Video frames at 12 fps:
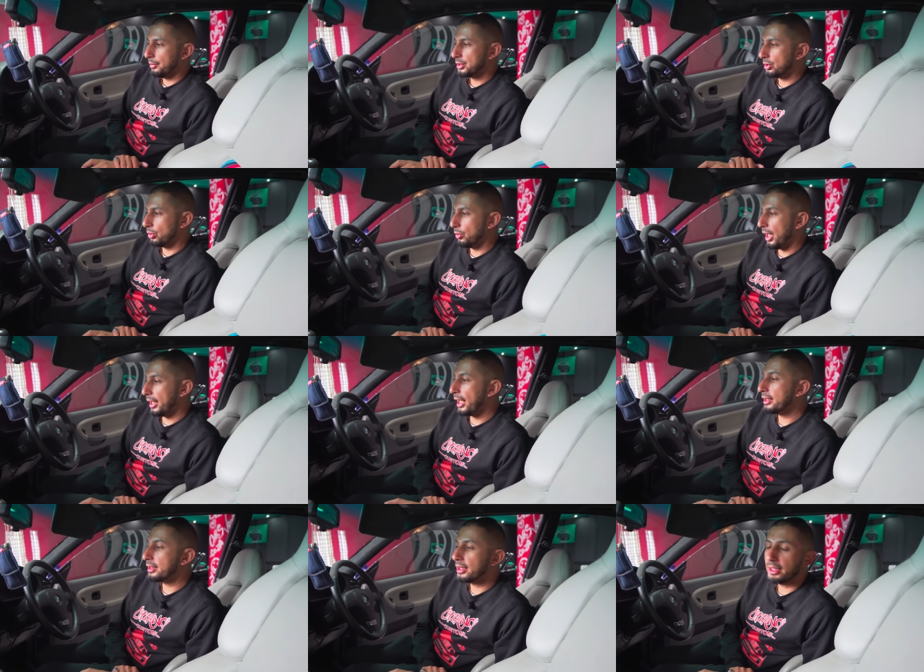So what
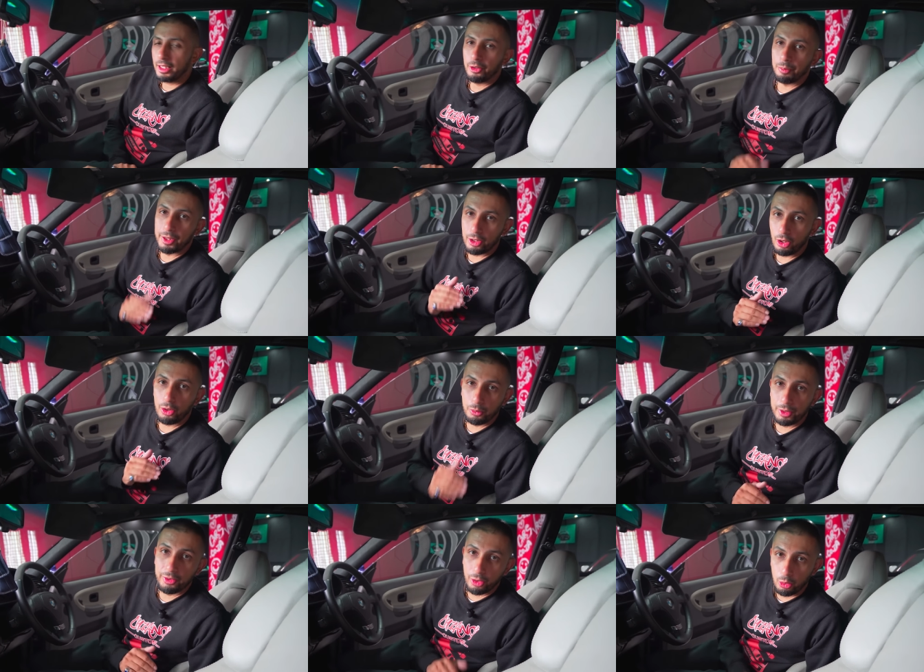I did is, because
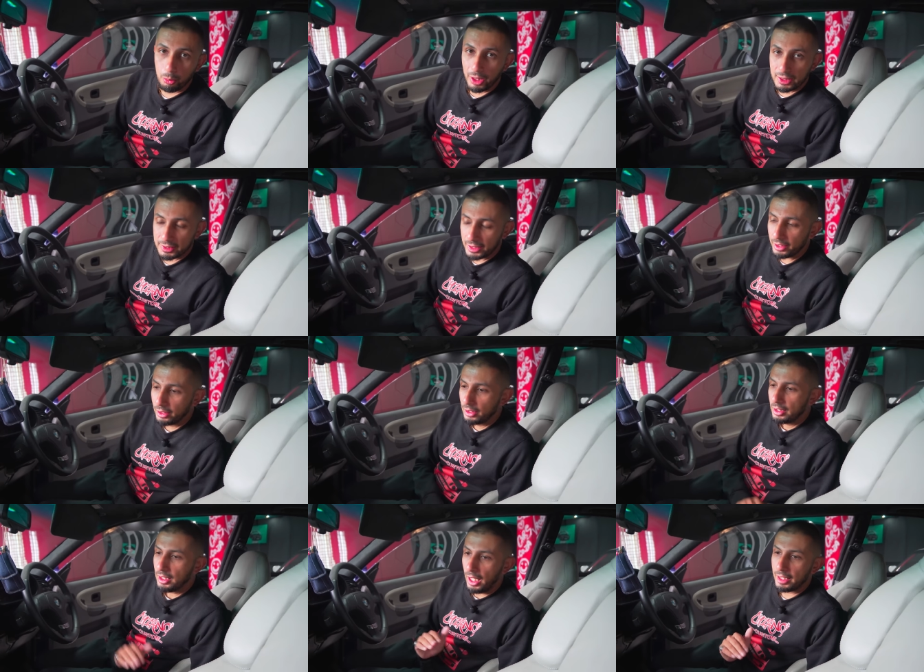we're so busy,
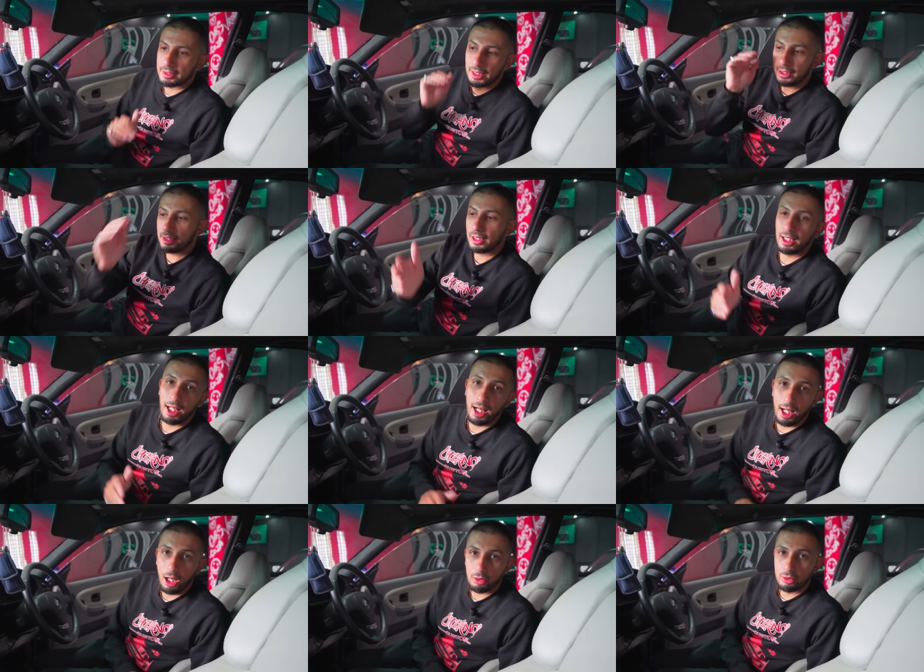I sent the
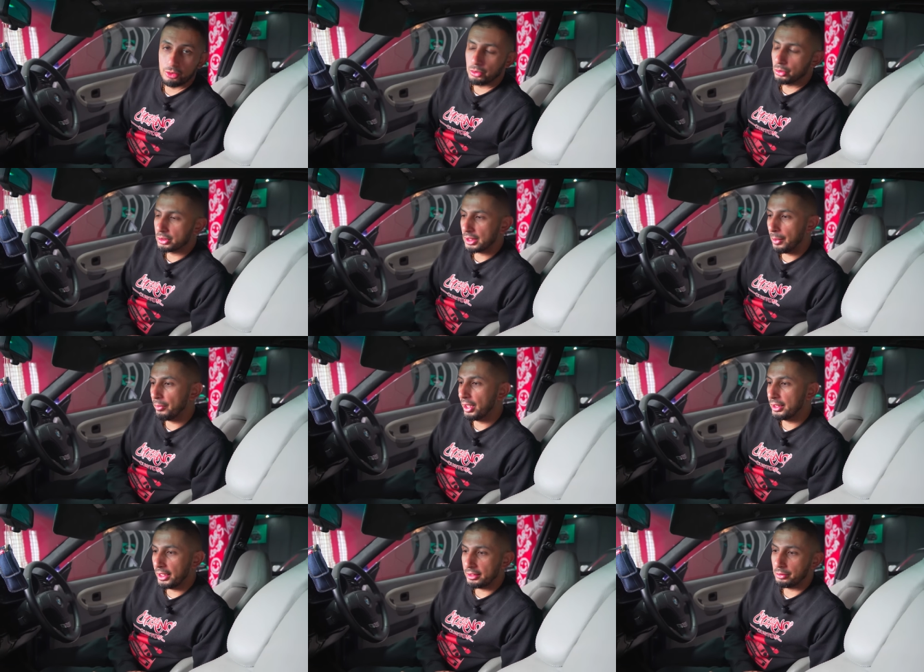car out to
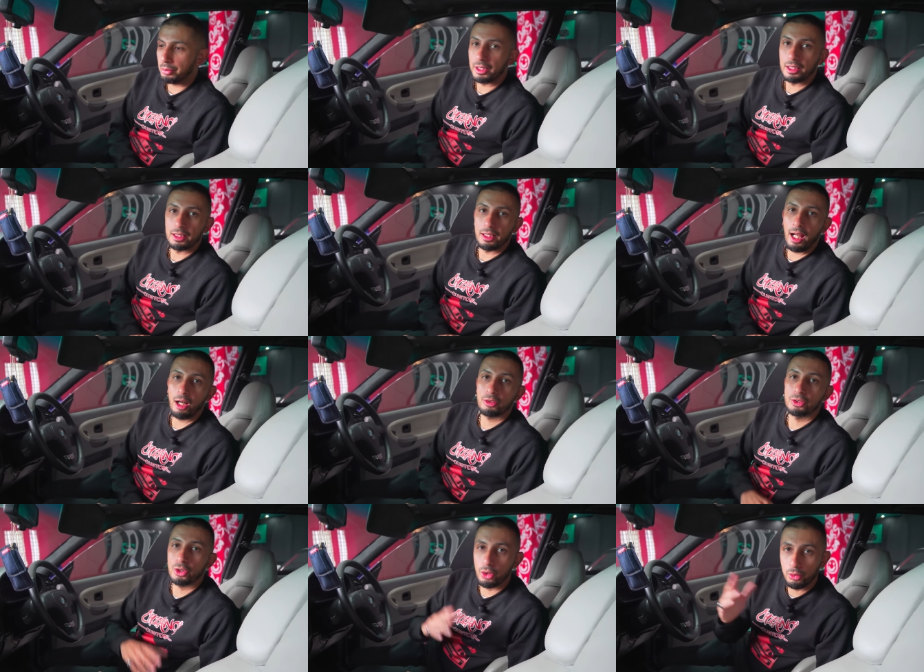someone that we
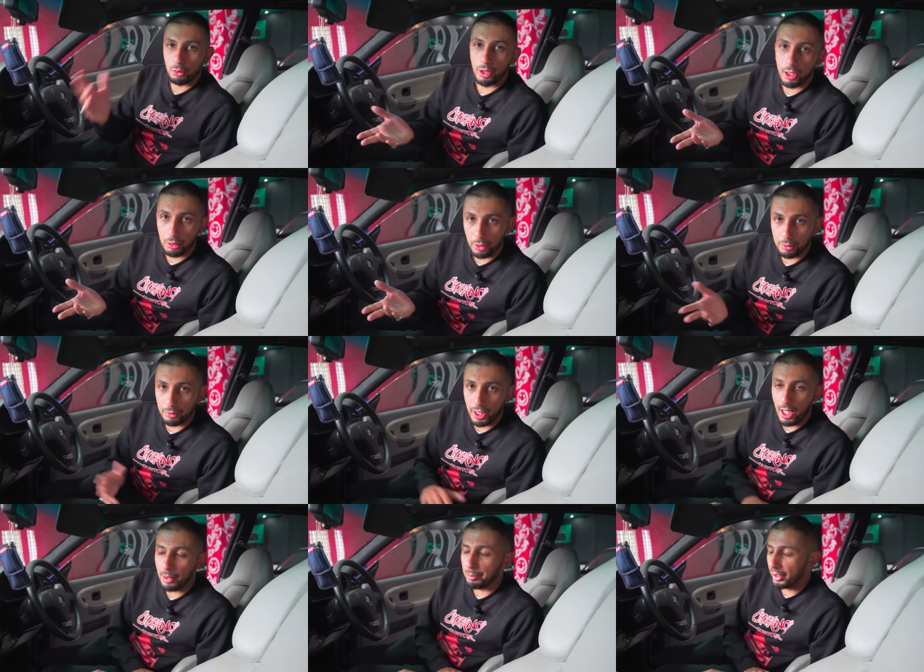outsource work when we
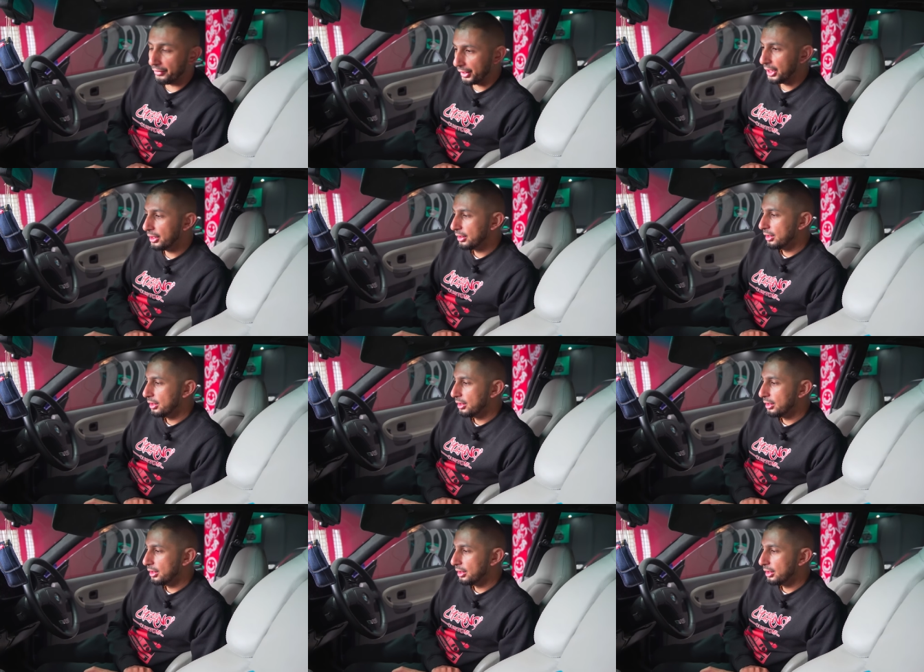are busy,